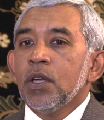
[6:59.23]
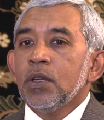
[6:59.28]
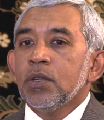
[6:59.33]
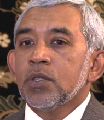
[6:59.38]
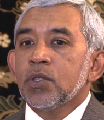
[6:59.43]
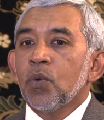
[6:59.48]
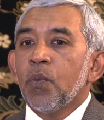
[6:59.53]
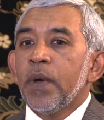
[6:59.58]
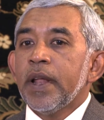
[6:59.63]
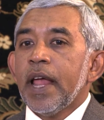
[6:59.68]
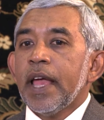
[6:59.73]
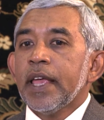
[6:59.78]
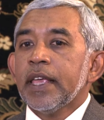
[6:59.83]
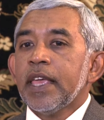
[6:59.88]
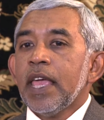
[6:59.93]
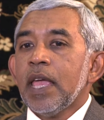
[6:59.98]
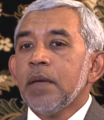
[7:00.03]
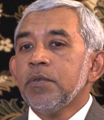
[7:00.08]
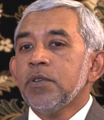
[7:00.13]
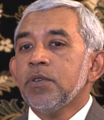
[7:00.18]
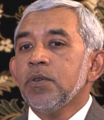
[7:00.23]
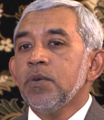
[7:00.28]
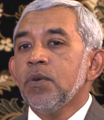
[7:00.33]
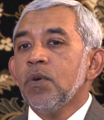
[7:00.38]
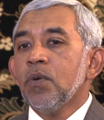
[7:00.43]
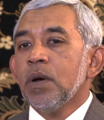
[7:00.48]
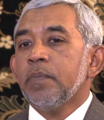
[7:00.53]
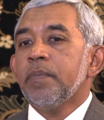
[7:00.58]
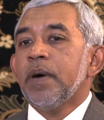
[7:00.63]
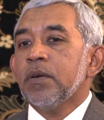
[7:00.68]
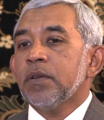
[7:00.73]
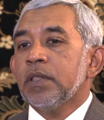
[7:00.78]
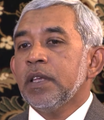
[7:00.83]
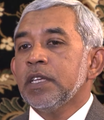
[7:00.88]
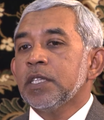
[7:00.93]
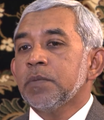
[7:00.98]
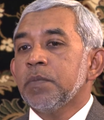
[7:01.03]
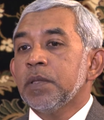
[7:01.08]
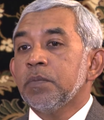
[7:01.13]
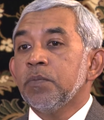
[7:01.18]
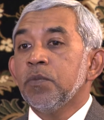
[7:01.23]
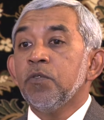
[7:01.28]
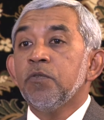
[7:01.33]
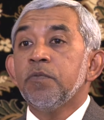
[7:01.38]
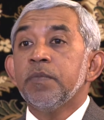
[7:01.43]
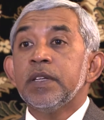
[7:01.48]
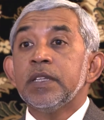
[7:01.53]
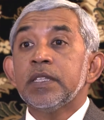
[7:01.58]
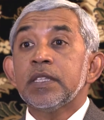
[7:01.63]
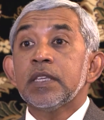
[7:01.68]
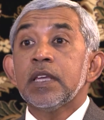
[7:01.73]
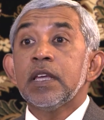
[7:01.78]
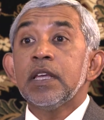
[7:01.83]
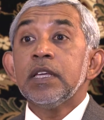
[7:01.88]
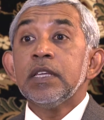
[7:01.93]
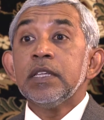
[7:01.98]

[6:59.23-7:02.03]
So when I came to know about the Hizmet movement's